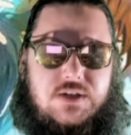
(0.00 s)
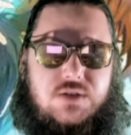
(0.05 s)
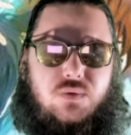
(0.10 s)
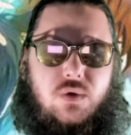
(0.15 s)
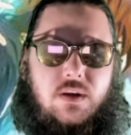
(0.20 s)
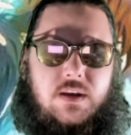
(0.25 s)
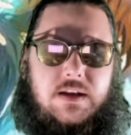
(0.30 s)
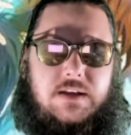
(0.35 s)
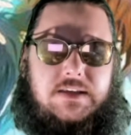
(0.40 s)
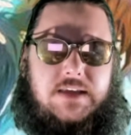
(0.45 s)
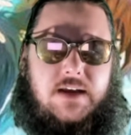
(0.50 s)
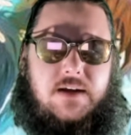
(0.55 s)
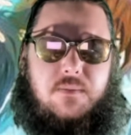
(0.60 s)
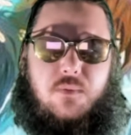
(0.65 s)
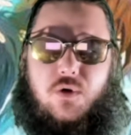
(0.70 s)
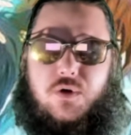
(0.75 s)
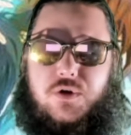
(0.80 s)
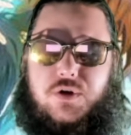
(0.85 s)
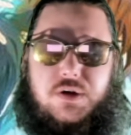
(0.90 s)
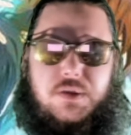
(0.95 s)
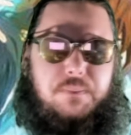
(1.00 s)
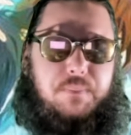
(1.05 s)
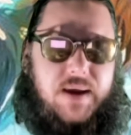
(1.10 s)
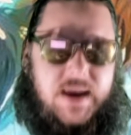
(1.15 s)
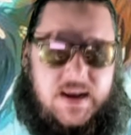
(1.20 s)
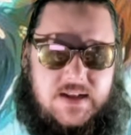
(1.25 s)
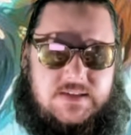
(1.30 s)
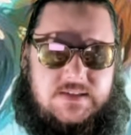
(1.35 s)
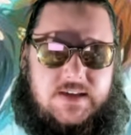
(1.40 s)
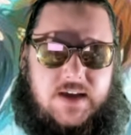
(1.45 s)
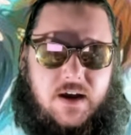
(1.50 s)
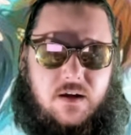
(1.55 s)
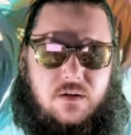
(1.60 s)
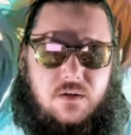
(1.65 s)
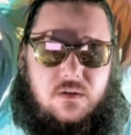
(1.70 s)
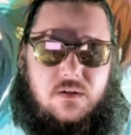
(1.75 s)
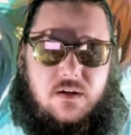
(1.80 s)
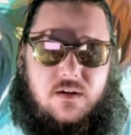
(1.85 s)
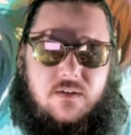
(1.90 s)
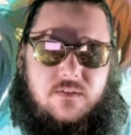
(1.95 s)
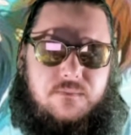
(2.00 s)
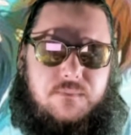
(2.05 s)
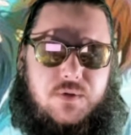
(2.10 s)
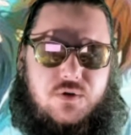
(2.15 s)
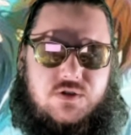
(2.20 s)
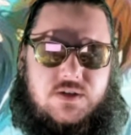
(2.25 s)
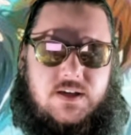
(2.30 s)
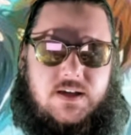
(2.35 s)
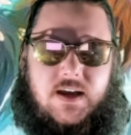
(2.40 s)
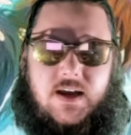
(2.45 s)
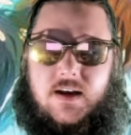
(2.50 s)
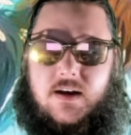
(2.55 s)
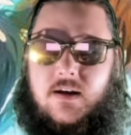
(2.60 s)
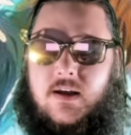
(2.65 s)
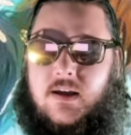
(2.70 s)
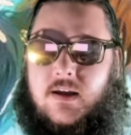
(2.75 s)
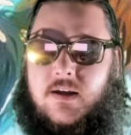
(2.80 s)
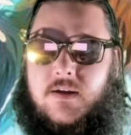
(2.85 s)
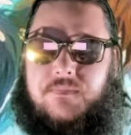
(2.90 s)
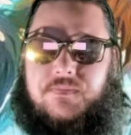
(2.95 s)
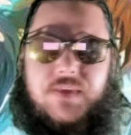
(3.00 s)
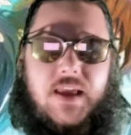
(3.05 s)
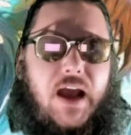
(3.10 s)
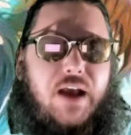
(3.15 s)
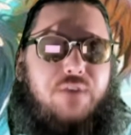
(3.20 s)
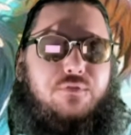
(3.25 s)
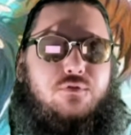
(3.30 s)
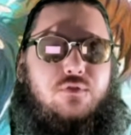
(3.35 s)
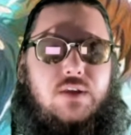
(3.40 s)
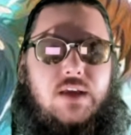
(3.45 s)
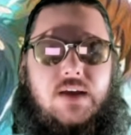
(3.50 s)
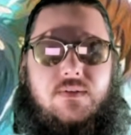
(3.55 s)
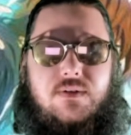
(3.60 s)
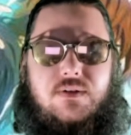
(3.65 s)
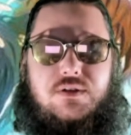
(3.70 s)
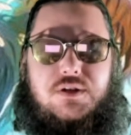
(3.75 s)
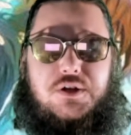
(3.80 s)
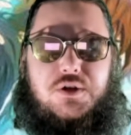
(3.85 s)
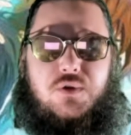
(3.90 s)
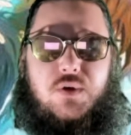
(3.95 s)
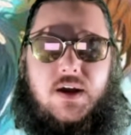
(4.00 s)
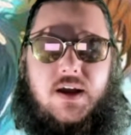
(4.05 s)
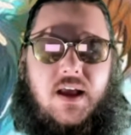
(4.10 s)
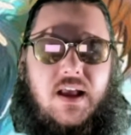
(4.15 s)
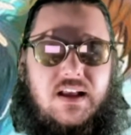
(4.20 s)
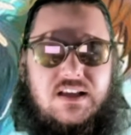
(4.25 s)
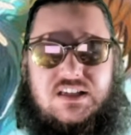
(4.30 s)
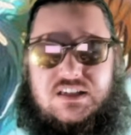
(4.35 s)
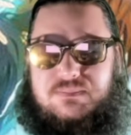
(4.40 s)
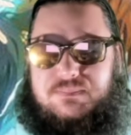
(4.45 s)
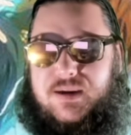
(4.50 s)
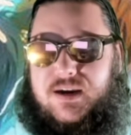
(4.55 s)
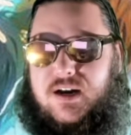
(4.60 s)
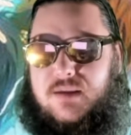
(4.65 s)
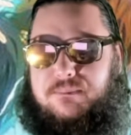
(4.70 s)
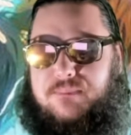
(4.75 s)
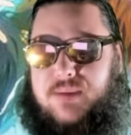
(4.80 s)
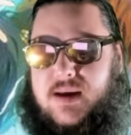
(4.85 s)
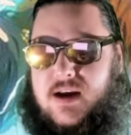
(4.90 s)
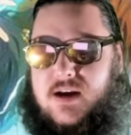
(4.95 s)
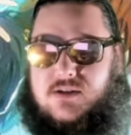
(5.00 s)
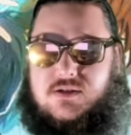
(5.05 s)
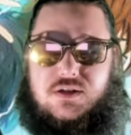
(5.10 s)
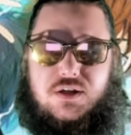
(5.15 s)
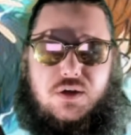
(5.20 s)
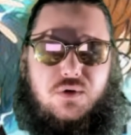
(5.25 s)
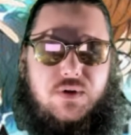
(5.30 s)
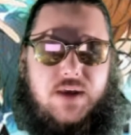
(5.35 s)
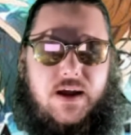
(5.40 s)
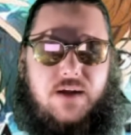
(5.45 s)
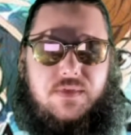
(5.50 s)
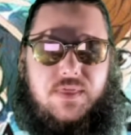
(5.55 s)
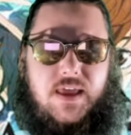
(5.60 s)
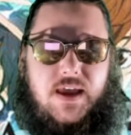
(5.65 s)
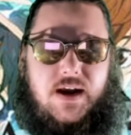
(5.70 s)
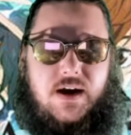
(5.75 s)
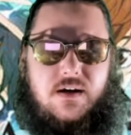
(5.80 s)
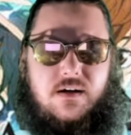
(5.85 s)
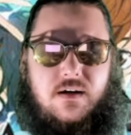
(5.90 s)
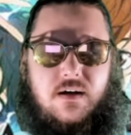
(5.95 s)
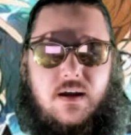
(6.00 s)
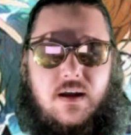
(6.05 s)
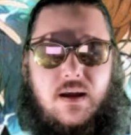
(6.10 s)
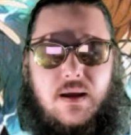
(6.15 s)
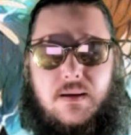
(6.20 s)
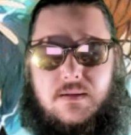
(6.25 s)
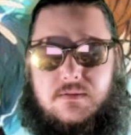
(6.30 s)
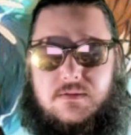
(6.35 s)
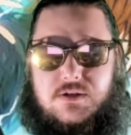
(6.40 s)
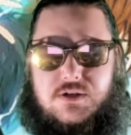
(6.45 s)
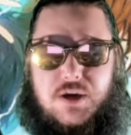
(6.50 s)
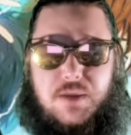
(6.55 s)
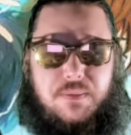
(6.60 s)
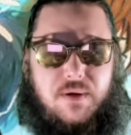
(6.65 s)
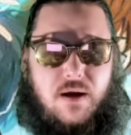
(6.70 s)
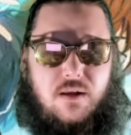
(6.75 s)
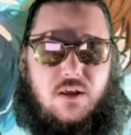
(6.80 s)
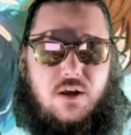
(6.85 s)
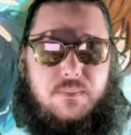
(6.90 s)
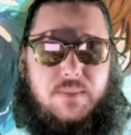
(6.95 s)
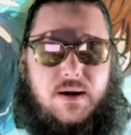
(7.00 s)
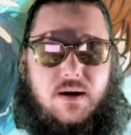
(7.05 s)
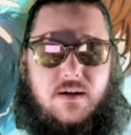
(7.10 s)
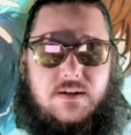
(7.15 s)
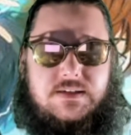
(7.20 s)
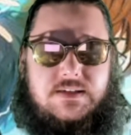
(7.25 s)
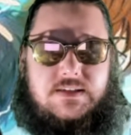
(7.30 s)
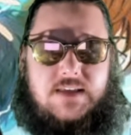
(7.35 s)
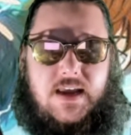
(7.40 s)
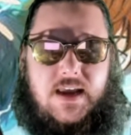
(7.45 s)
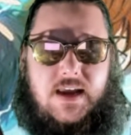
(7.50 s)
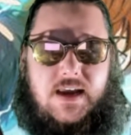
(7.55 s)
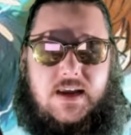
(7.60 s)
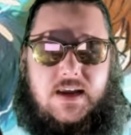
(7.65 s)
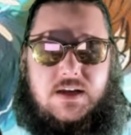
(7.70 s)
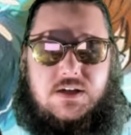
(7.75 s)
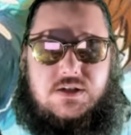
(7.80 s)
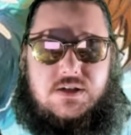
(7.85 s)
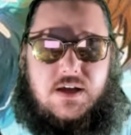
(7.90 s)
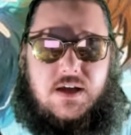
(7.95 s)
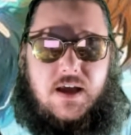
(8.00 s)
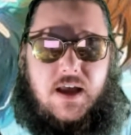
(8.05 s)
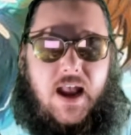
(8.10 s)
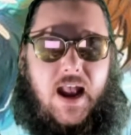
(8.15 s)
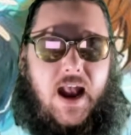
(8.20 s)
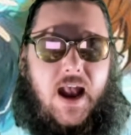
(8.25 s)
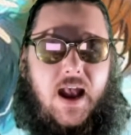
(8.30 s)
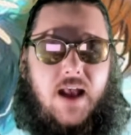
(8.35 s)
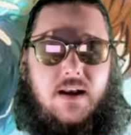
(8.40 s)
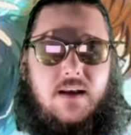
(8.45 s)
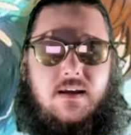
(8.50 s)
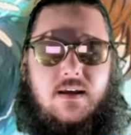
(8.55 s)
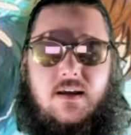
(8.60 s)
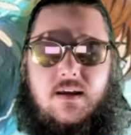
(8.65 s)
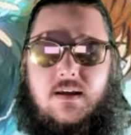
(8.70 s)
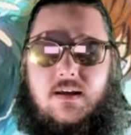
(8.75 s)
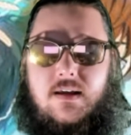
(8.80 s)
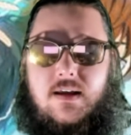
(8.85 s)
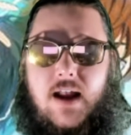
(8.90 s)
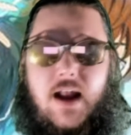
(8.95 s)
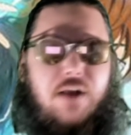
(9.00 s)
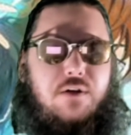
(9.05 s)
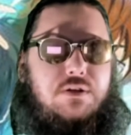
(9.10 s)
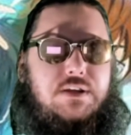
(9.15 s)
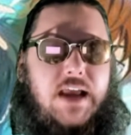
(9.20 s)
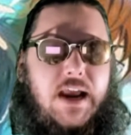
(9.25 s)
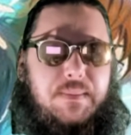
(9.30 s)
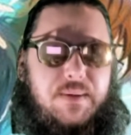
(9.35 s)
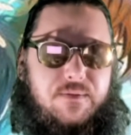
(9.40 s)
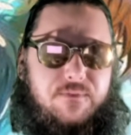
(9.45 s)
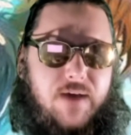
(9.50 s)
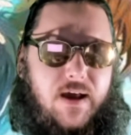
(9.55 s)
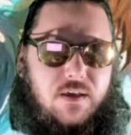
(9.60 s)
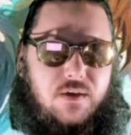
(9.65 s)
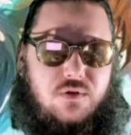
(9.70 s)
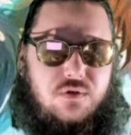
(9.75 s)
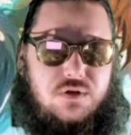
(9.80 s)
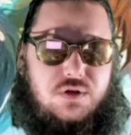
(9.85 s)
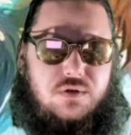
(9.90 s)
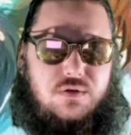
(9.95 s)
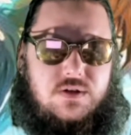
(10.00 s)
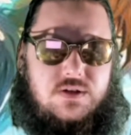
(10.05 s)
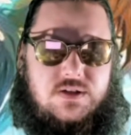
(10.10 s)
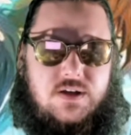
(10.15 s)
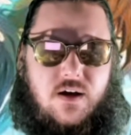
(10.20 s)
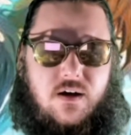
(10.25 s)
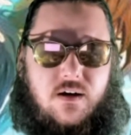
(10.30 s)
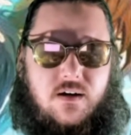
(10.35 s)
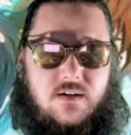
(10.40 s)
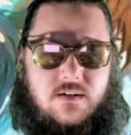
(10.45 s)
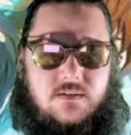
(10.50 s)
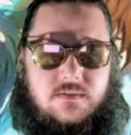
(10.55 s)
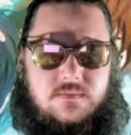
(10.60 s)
willing to take a more European style of music and add flavor to it. Speed up here, slow down there. Jump around a little bit on stage to add entertainment value to the song.